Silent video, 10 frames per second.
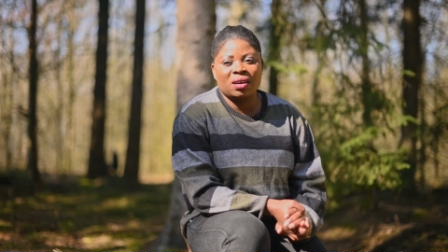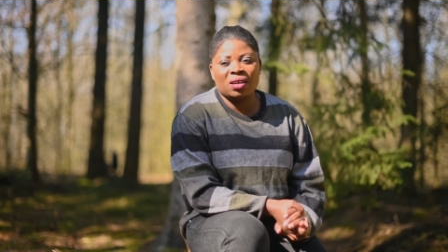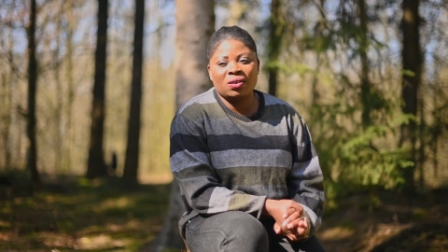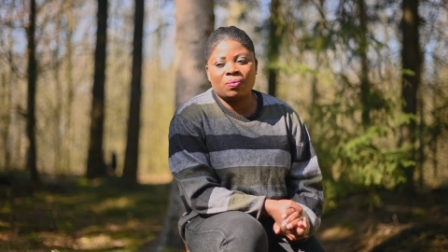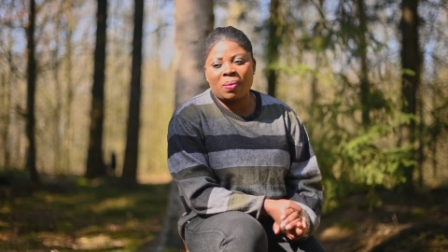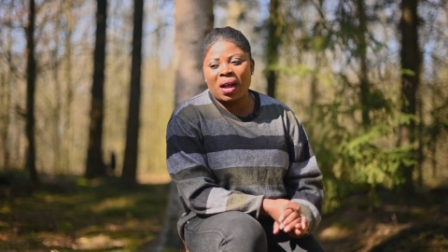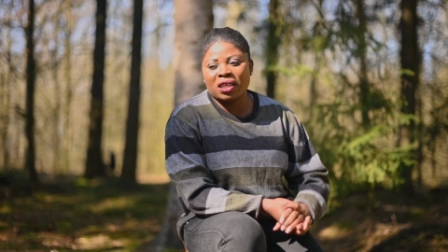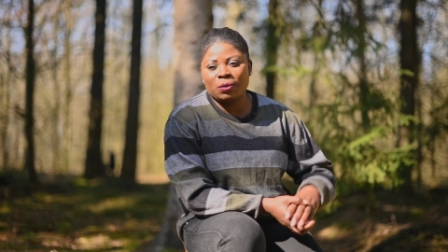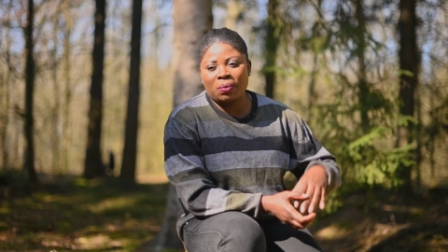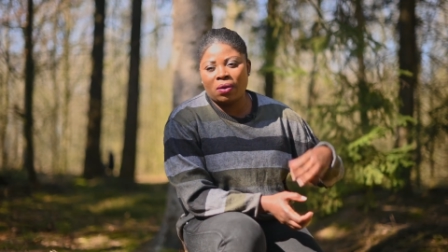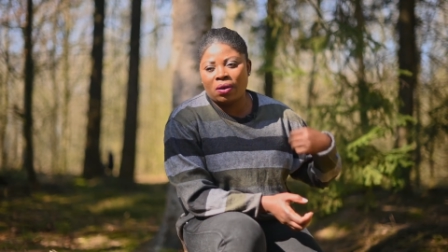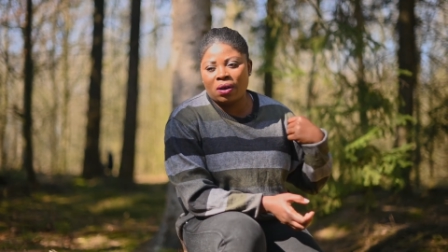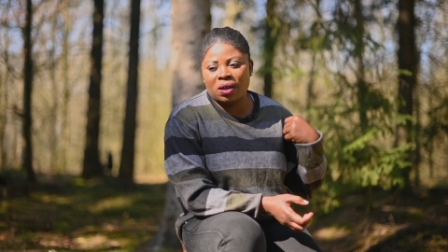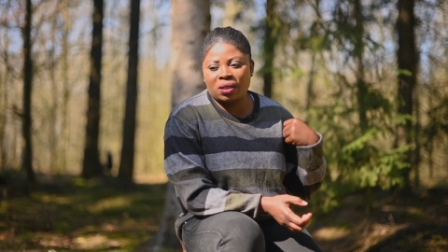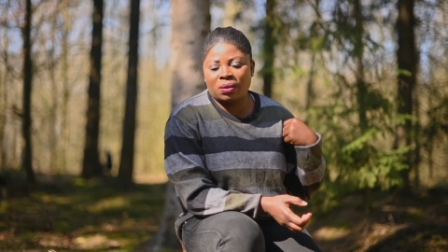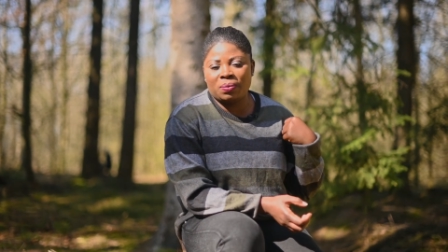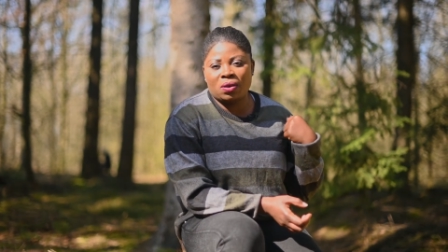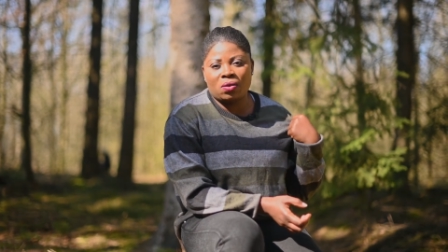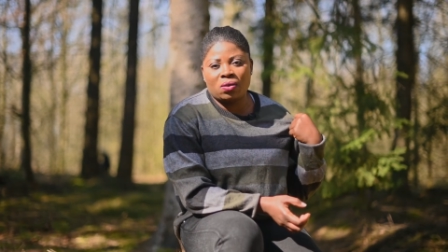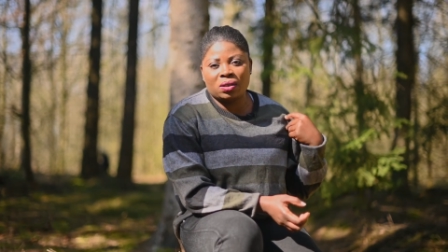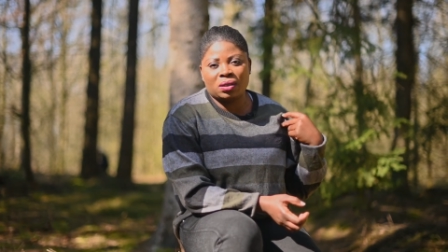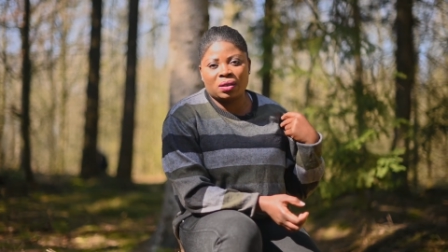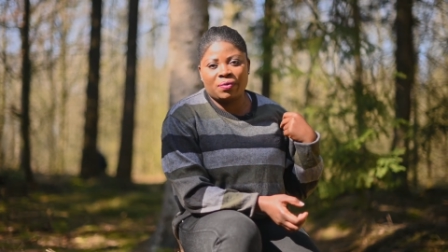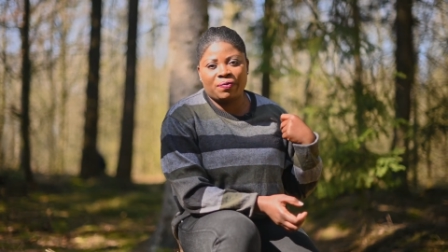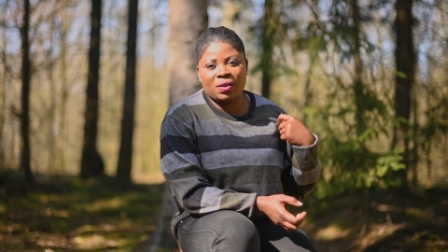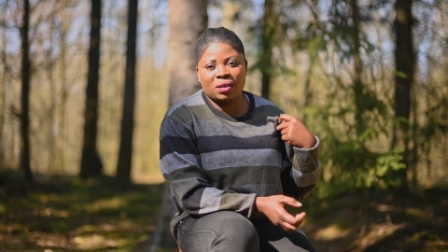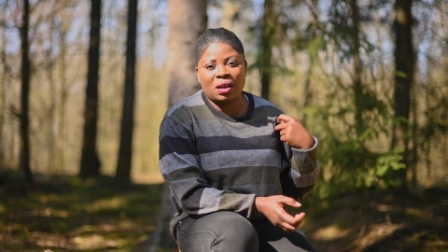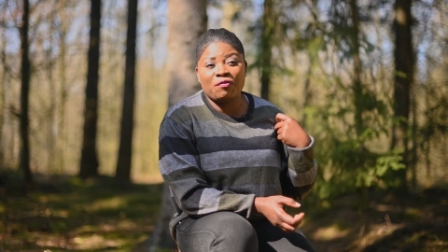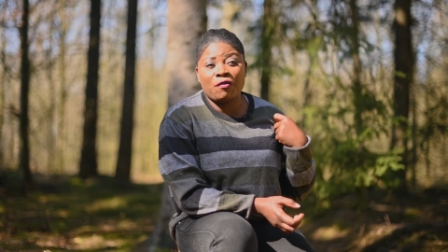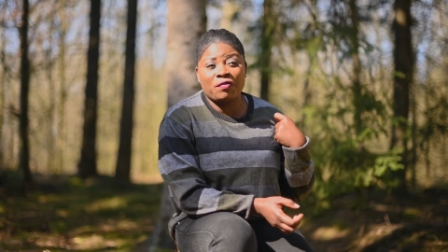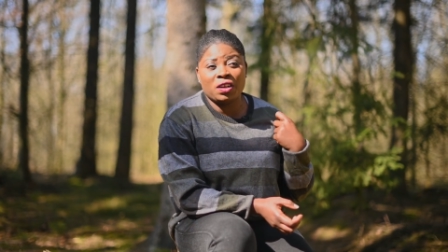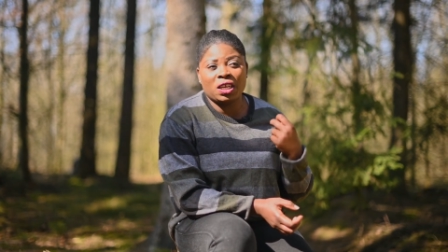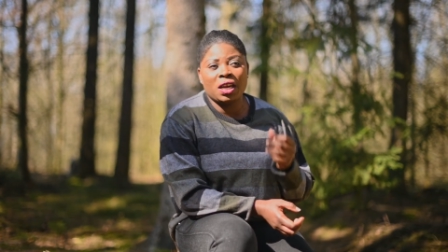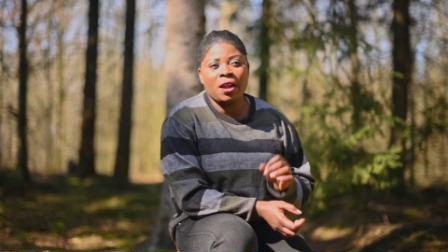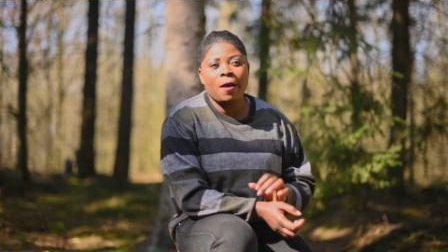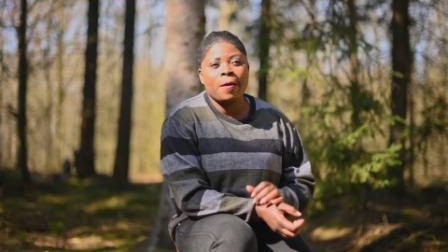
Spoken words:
your passport, because the fees are forfeited,